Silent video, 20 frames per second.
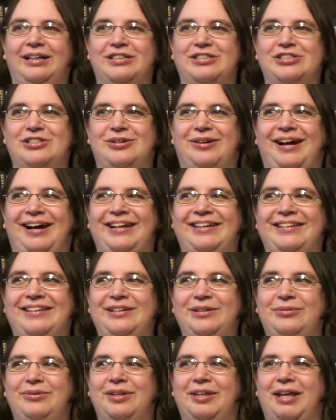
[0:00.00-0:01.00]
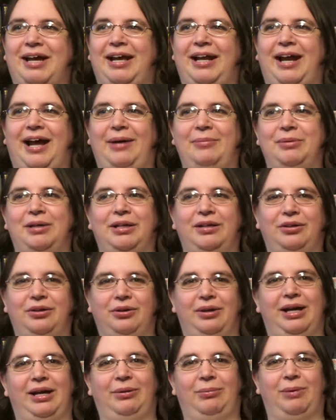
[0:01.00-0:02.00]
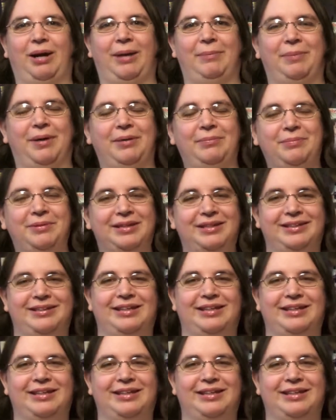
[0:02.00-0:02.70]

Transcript: So I think with that, I'm going to go ahead and wrap up.